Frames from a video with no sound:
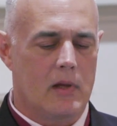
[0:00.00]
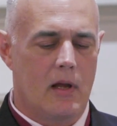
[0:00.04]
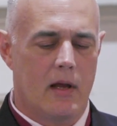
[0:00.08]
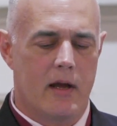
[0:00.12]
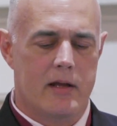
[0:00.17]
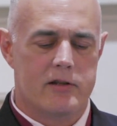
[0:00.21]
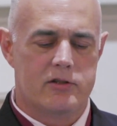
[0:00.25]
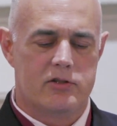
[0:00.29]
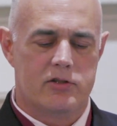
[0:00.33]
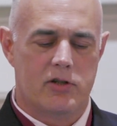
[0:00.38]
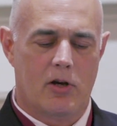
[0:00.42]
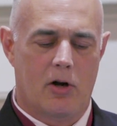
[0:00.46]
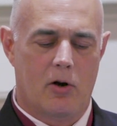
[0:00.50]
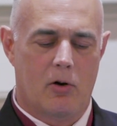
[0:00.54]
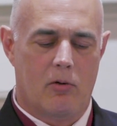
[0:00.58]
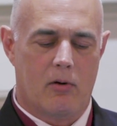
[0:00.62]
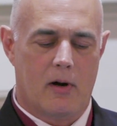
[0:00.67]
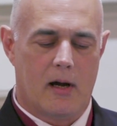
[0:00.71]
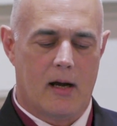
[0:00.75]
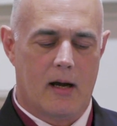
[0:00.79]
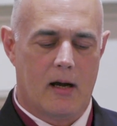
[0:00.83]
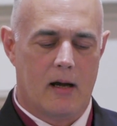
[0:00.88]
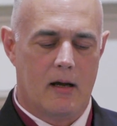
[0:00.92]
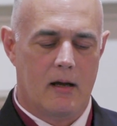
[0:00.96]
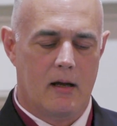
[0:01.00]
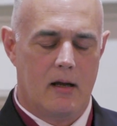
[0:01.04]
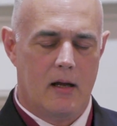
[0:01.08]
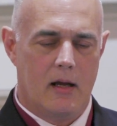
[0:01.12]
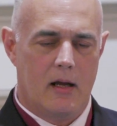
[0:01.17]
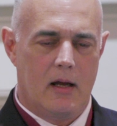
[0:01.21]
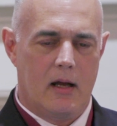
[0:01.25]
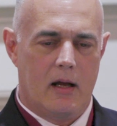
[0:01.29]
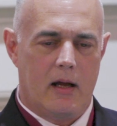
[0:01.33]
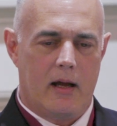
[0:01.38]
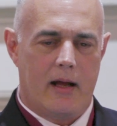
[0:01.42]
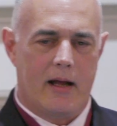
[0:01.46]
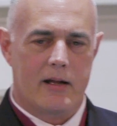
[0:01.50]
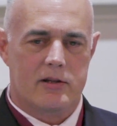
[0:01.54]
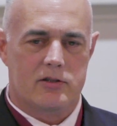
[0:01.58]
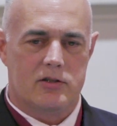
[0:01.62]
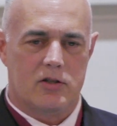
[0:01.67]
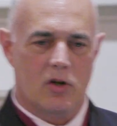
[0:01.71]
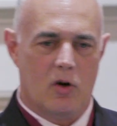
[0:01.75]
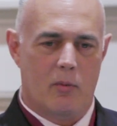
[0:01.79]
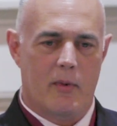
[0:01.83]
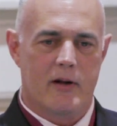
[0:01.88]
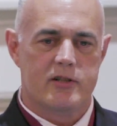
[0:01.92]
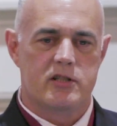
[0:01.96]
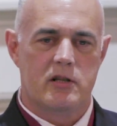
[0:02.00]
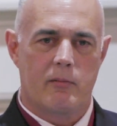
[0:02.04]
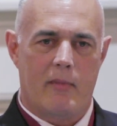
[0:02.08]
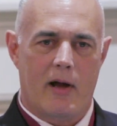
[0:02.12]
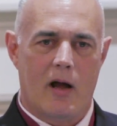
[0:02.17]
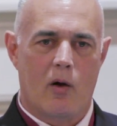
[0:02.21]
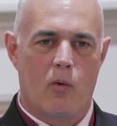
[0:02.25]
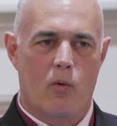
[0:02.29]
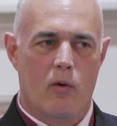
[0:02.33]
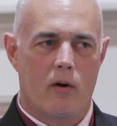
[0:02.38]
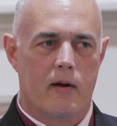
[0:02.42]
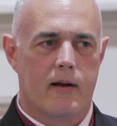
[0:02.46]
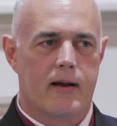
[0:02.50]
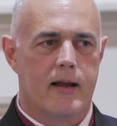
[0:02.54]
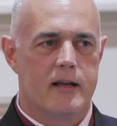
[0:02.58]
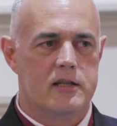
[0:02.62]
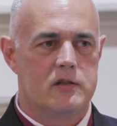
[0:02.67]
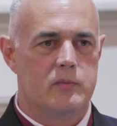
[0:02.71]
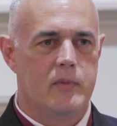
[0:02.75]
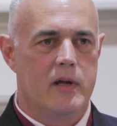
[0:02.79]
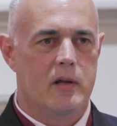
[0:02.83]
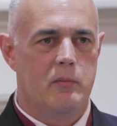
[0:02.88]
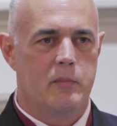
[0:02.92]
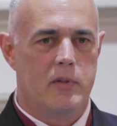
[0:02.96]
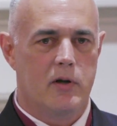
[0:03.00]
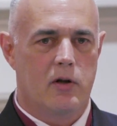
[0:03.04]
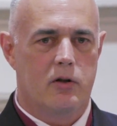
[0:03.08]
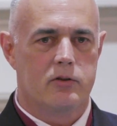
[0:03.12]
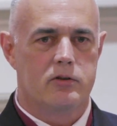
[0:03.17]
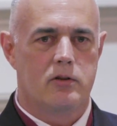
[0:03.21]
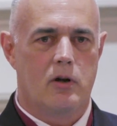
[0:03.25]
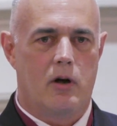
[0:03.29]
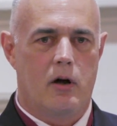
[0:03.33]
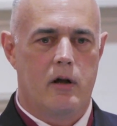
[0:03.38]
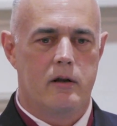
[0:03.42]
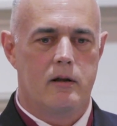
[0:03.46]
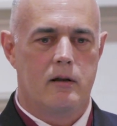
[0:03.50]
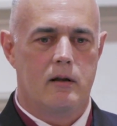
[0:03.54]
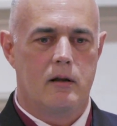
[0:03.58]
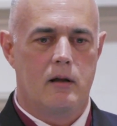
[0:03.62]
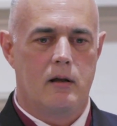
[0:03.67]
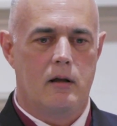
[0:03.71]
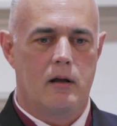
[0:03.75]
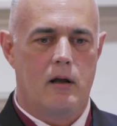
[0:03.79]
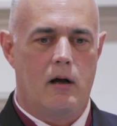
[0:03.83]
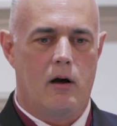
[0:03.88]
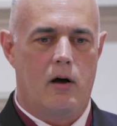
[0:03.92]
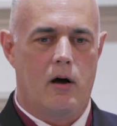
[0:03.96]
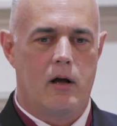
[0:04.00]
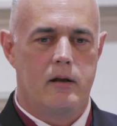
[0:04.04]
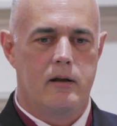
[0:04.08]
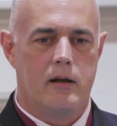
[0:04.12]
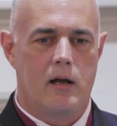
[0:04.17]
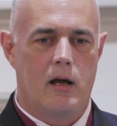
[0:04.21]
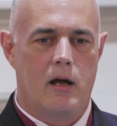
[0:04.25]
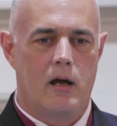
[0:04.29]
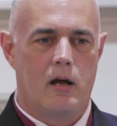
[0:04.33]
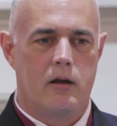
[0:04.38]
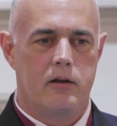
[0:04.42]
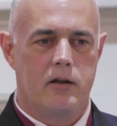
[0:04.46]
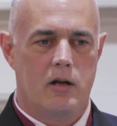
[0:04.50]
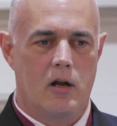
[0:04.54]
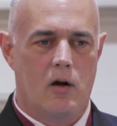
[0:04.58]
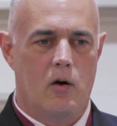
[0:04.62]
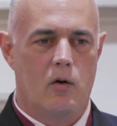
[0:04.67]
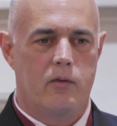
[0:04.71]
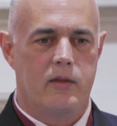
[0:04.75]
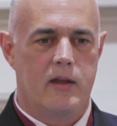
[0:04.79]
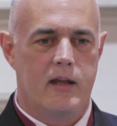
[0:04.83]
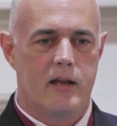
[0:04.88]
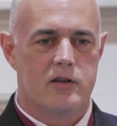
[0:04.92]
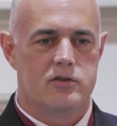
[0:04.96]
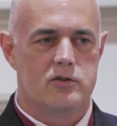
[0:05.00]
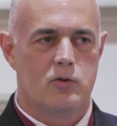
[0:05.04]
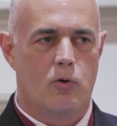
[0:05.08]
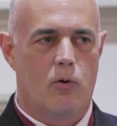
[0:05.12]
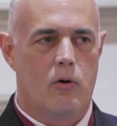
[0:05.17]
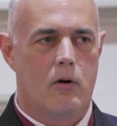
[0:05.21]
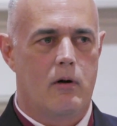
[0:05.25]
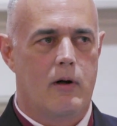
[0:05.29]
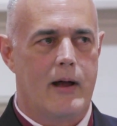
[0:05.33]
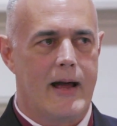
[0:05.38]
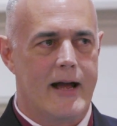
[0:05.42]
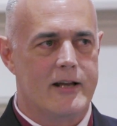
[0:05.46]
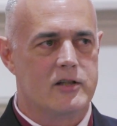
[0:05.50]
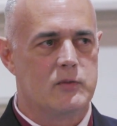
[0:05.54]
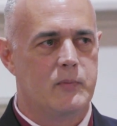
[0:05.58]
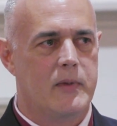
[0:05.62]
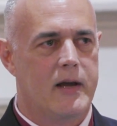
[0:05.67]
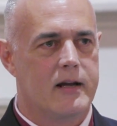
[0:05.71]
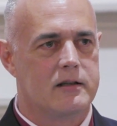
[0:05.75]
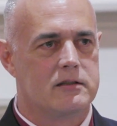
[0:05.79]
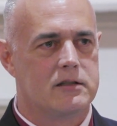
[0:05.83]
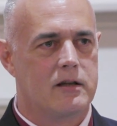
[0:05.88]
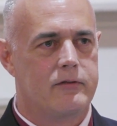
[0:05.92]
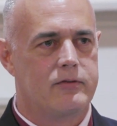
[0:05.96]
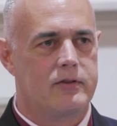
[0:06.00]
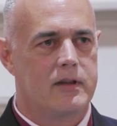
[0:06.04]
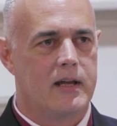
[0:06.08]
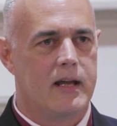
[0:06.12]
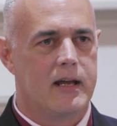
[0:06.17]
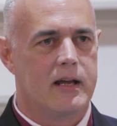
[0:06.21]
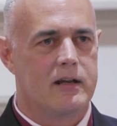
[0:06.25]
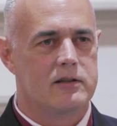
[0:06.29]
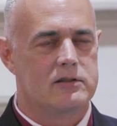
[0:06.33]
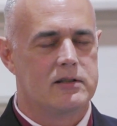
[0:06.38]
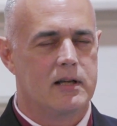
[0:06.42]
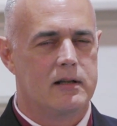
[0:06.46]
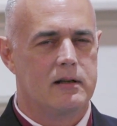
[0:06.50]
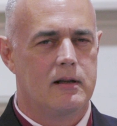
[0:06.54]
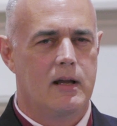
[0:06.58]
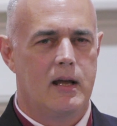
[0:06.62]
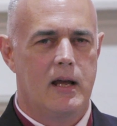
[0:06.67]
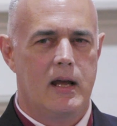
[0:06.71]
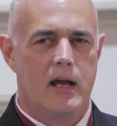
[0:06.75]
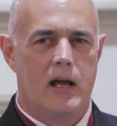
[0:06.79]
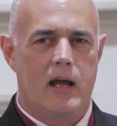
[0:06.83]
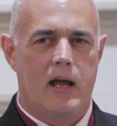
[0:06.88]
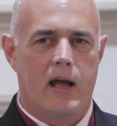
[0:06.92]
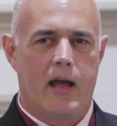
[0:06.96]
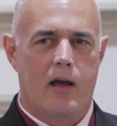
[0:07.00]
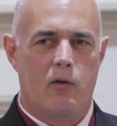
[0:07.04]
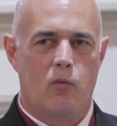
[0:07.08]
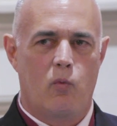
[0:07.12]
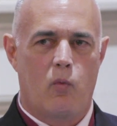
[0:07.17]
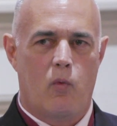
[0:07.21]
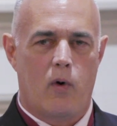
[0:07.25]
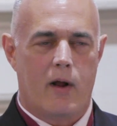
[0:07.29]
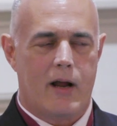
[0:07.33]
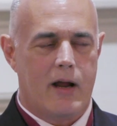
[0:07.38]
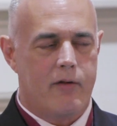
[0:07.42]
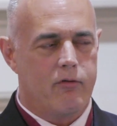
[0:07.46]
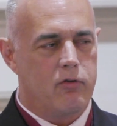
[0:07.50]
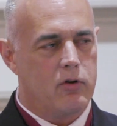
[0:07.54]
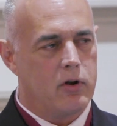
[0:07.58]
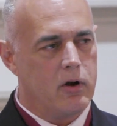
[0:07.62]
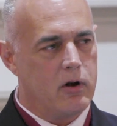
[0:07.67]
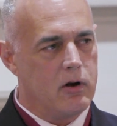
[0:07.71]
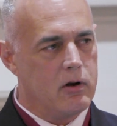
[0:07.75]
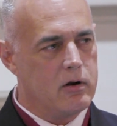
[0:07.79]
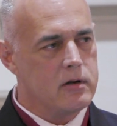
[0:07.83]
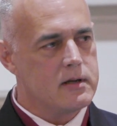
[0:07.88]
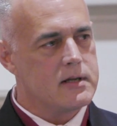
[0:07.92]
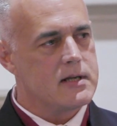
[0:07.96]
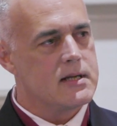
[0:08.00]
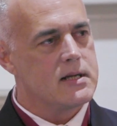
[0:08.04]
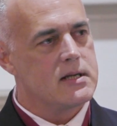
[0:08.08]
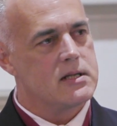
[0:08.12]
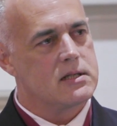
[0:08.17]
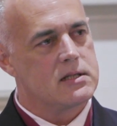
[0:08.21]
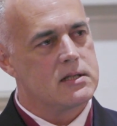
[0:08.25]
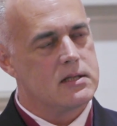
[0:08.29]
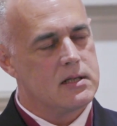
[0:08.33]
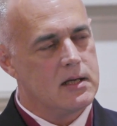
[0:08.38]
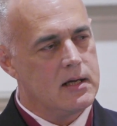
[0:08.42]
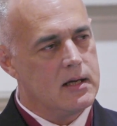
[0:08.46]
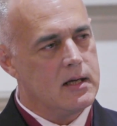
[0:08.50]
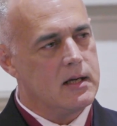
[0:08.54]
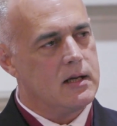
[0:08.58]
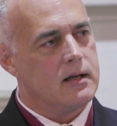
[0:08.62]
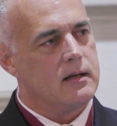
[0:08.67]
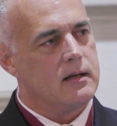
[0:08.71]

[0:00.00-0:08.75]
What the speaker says: And so much of my work has been built on the historical aspects of things, and what I've learned is